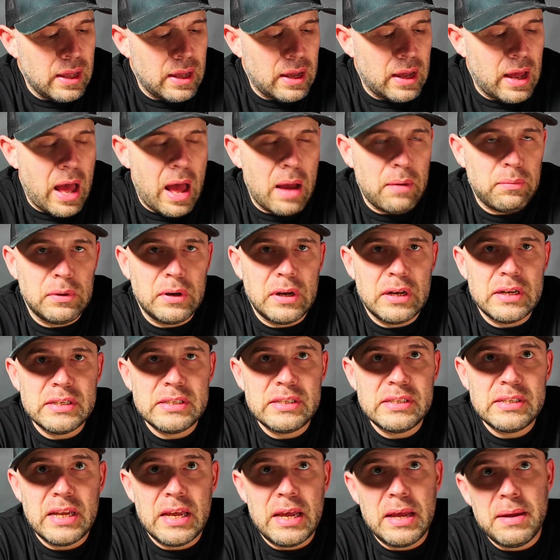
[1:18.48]
I'm going to
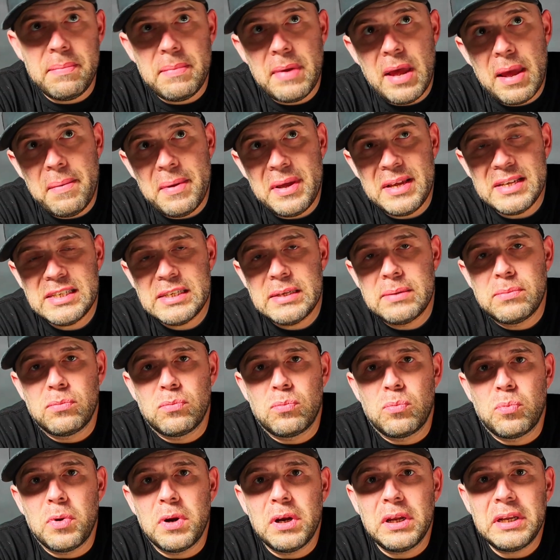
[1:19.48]
say maybe
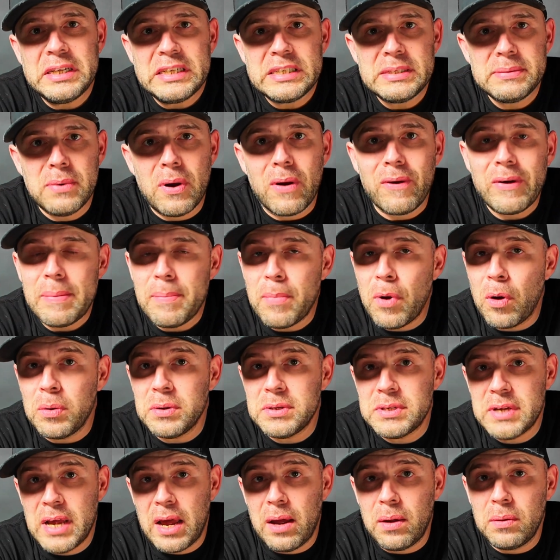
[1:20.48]
some really small remote
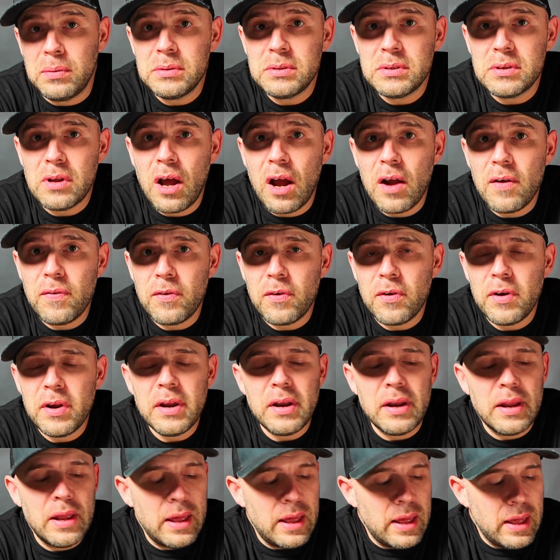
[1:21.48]
towns offer
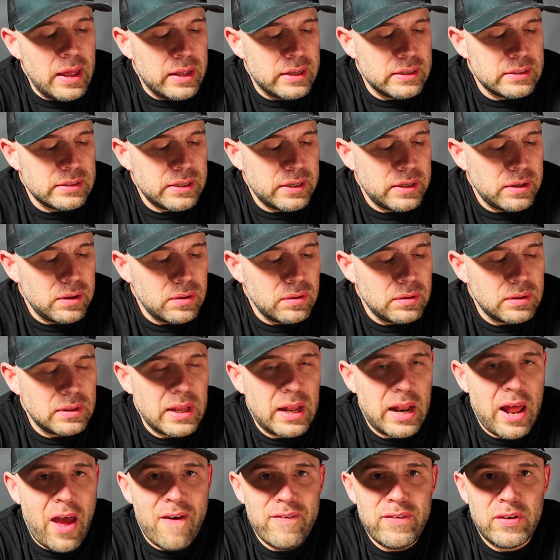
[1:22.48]
it still
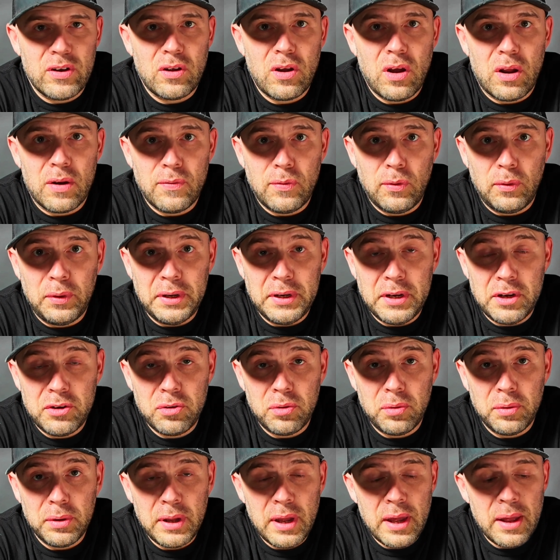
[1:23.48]
that haven't gone fully
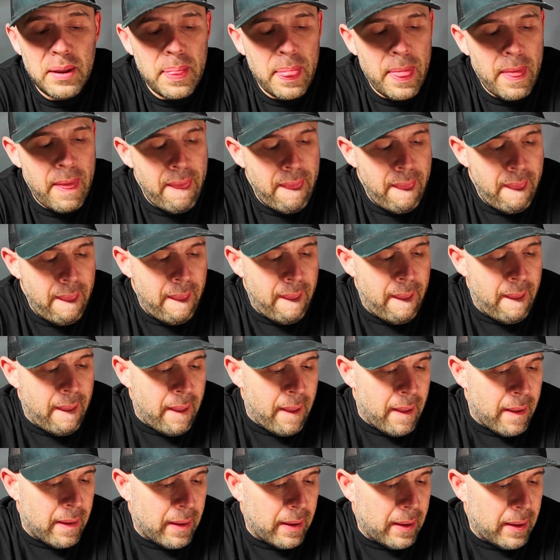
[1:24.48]
digital yet.
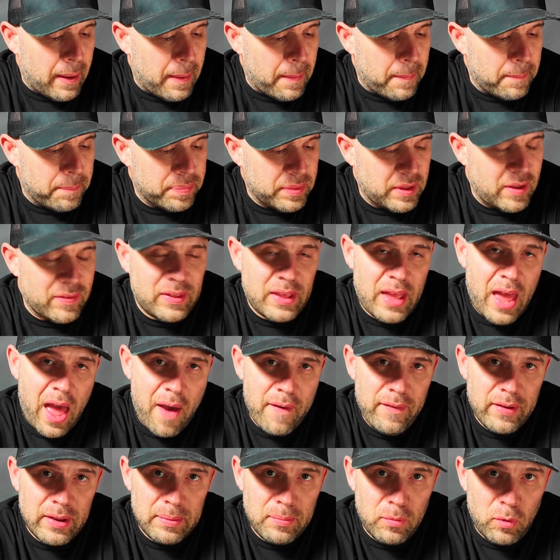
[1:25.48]
If they
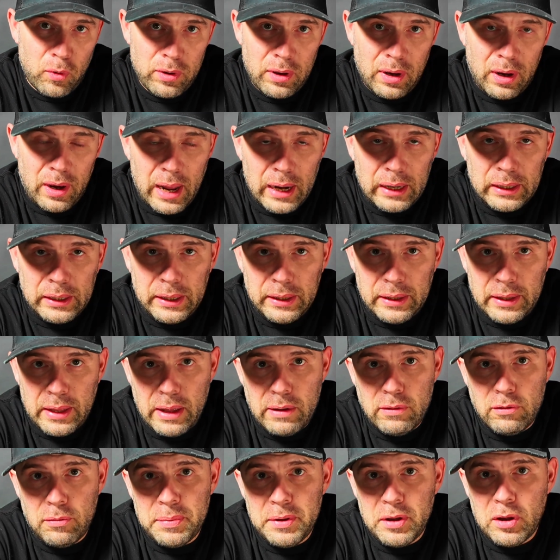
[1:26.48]
haven't, more than likely
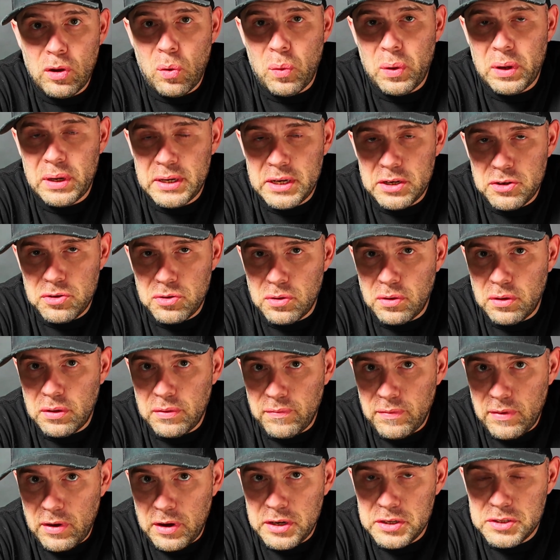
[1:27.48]
they will be going digital
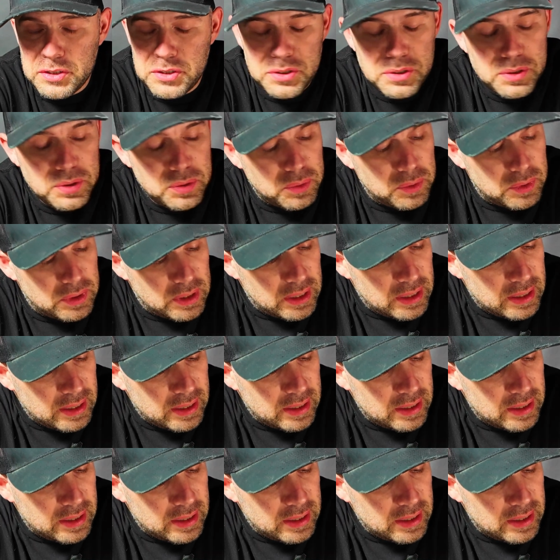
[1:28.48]
very soon.